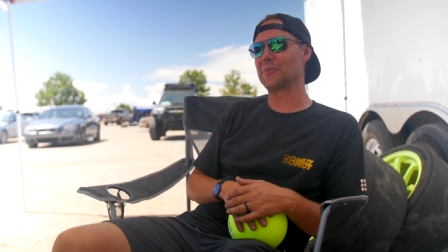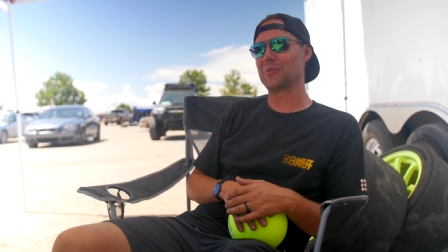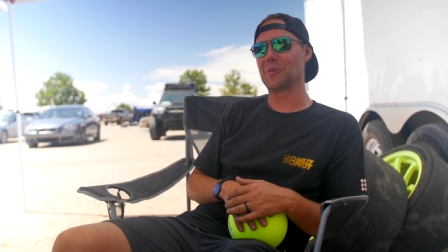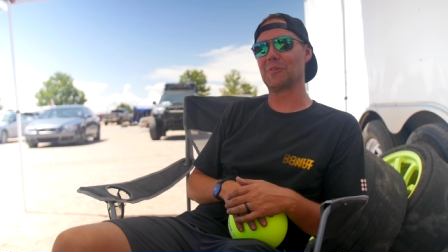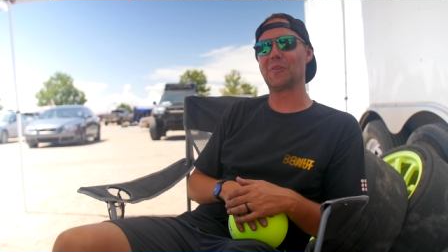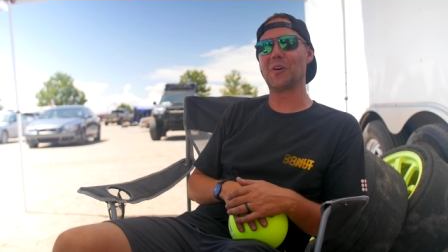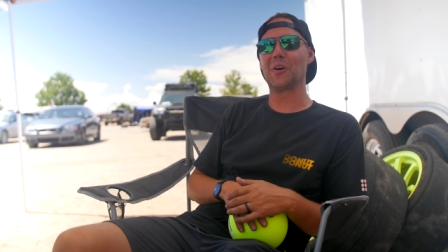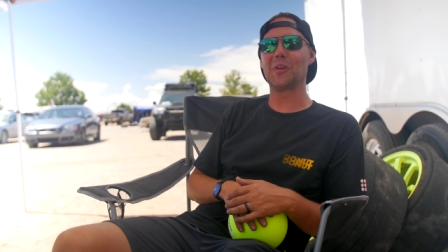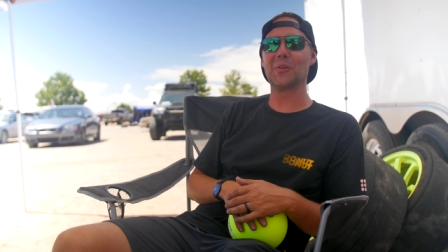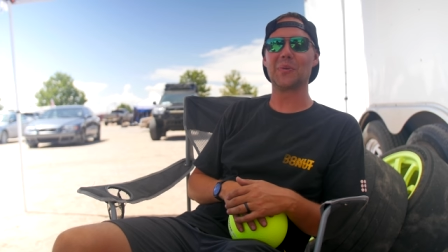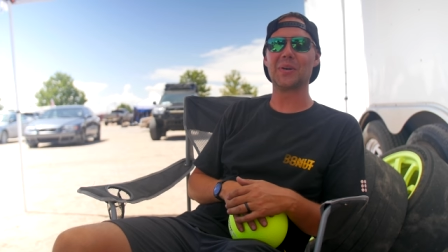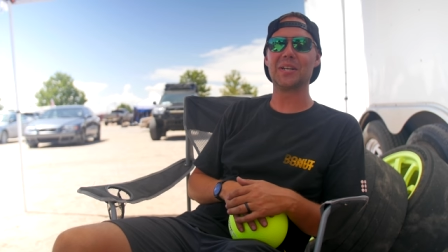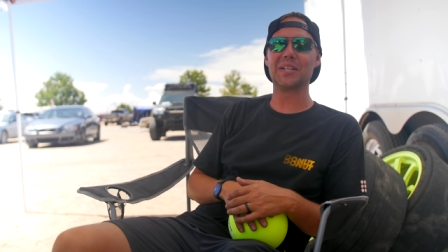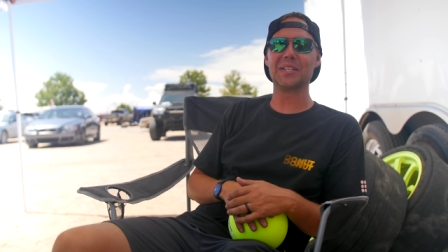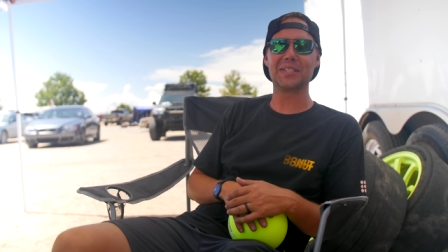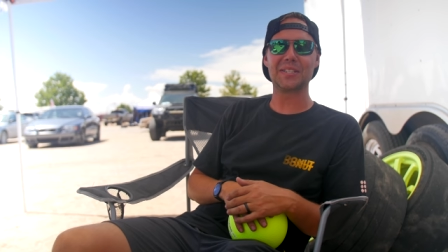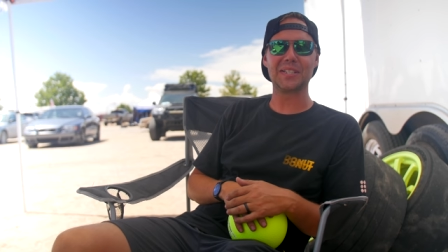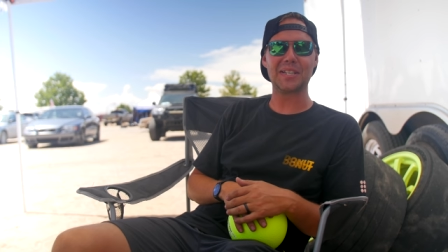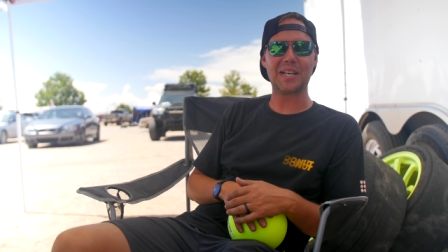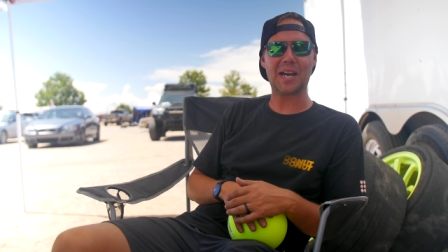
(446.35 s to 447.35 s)
Drove all the way to
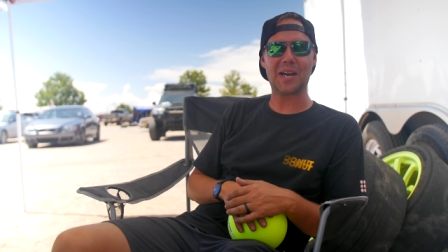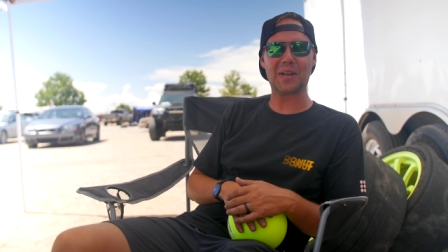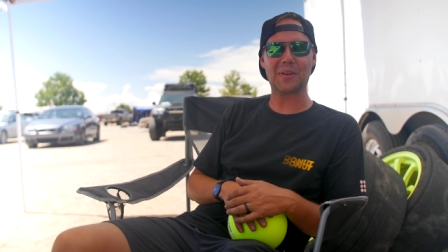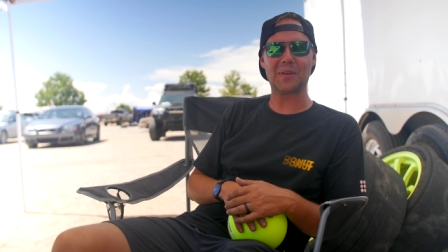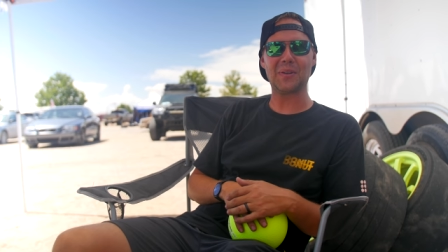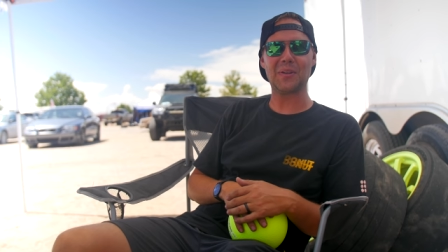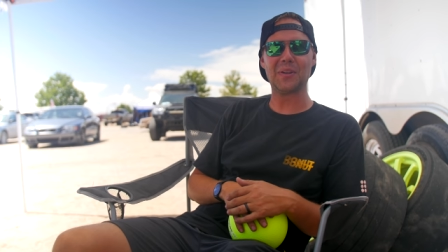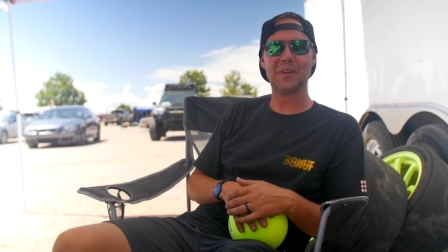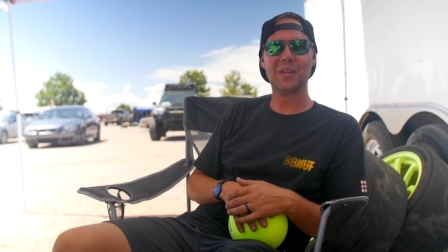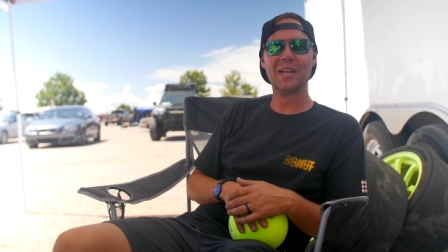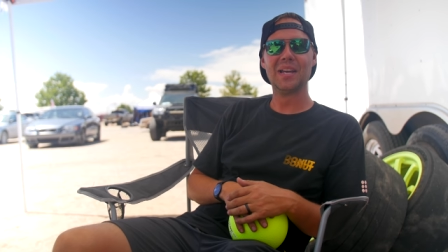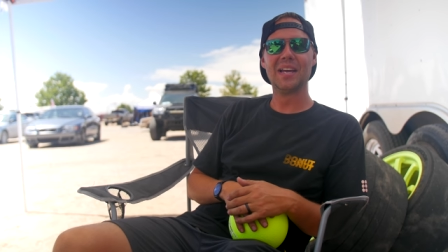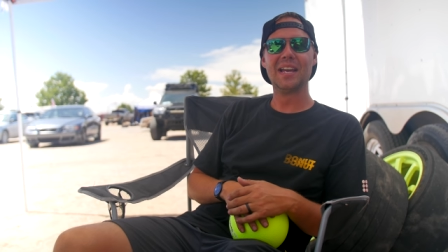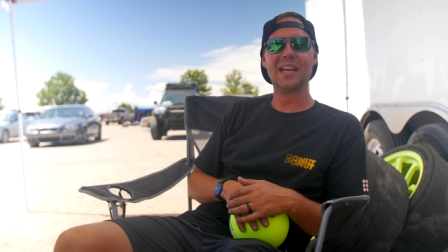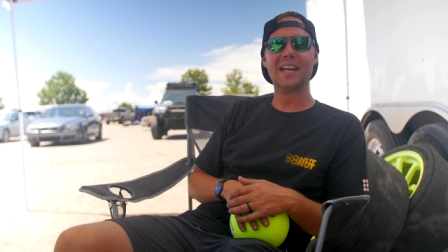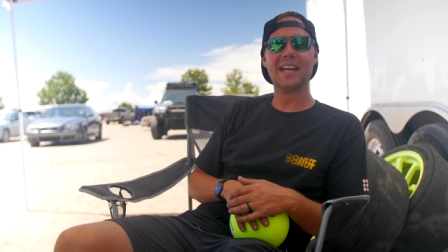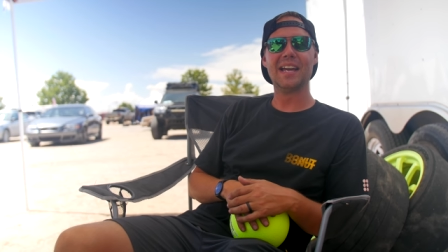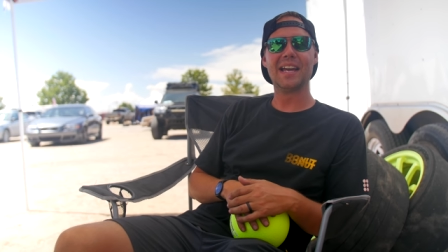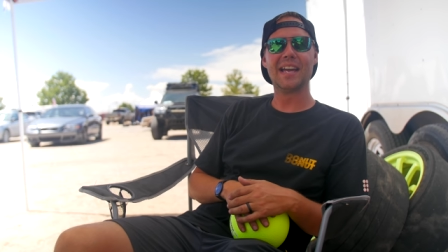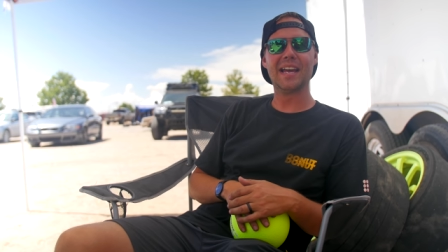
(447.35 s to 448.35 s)
Seattle
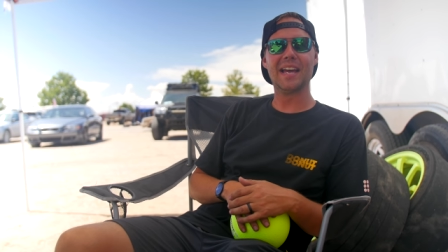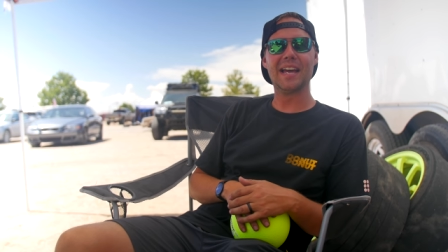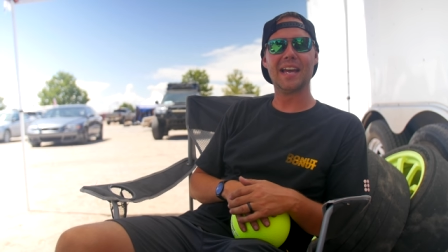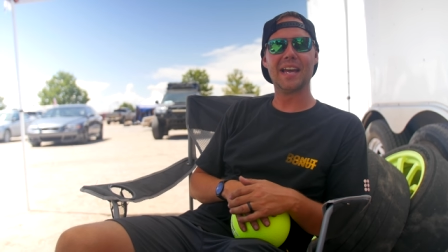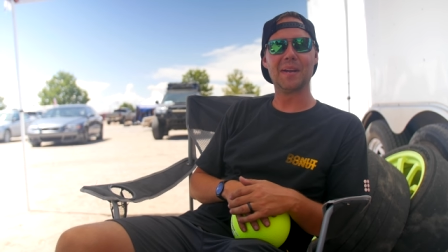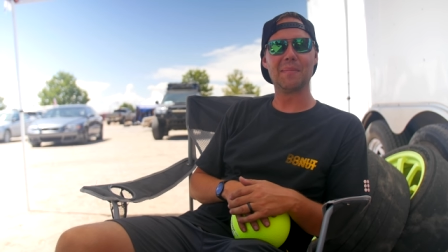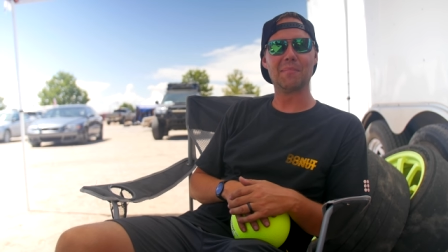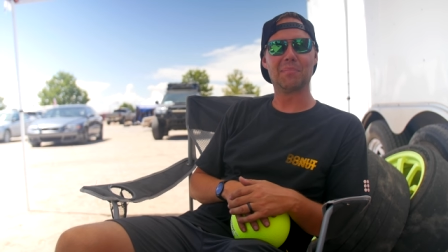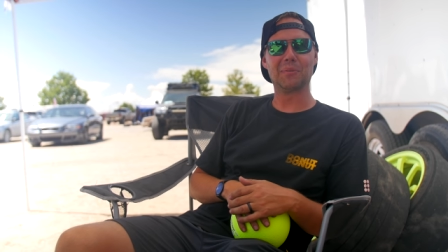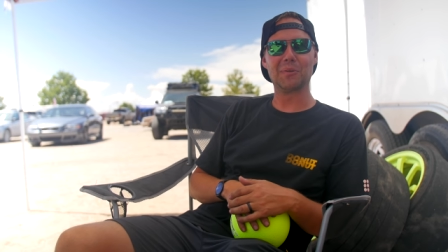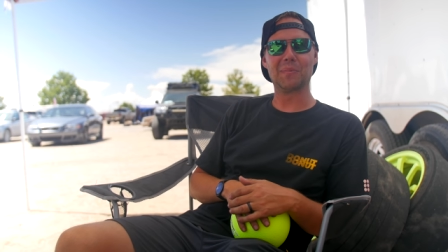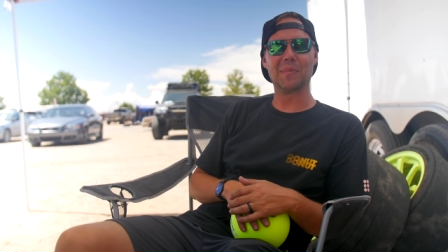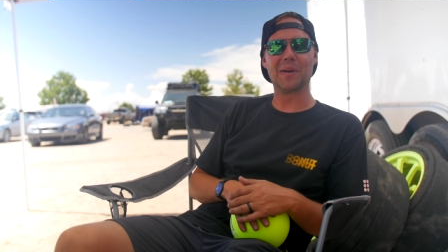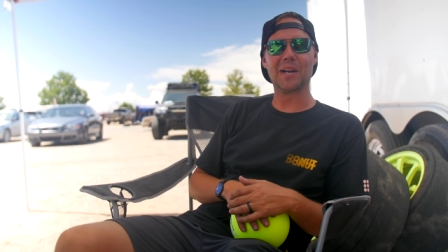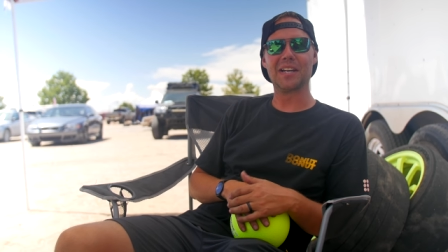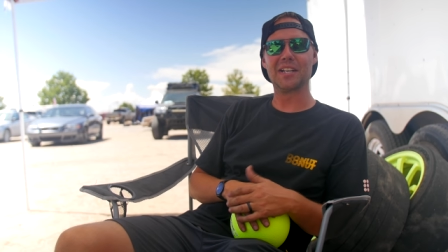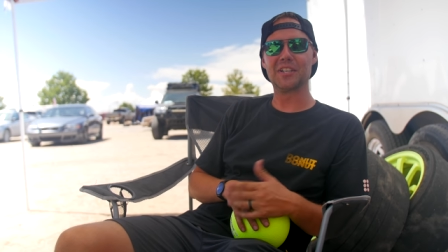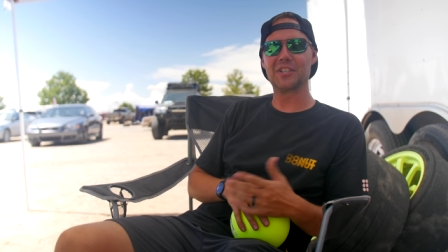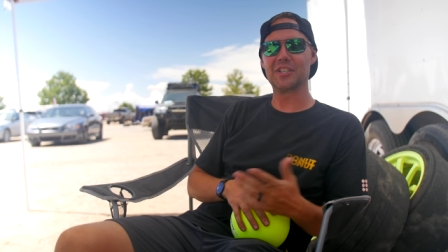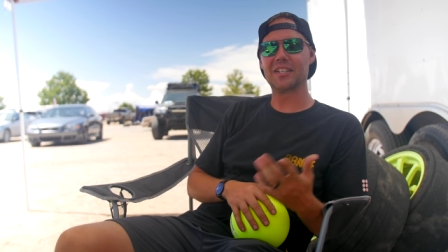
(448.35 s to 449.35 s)
and blew
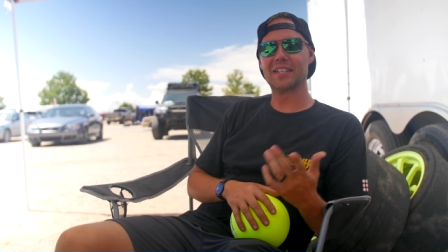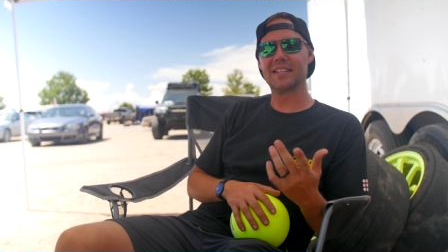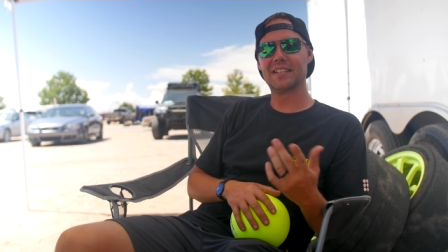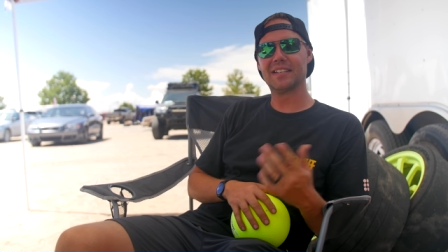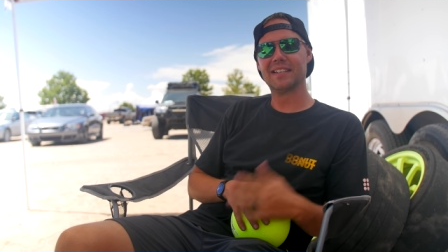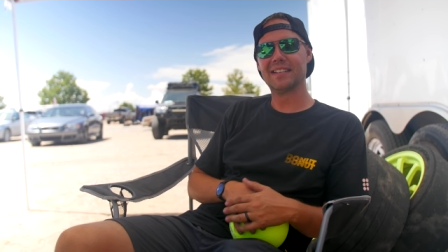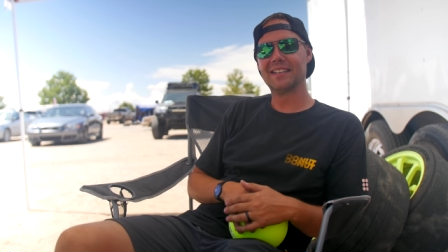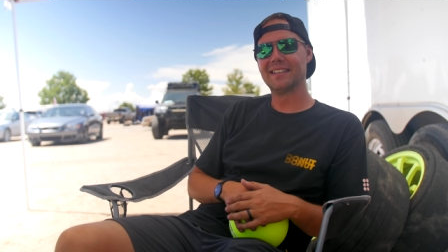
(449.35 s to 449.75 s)
my engine.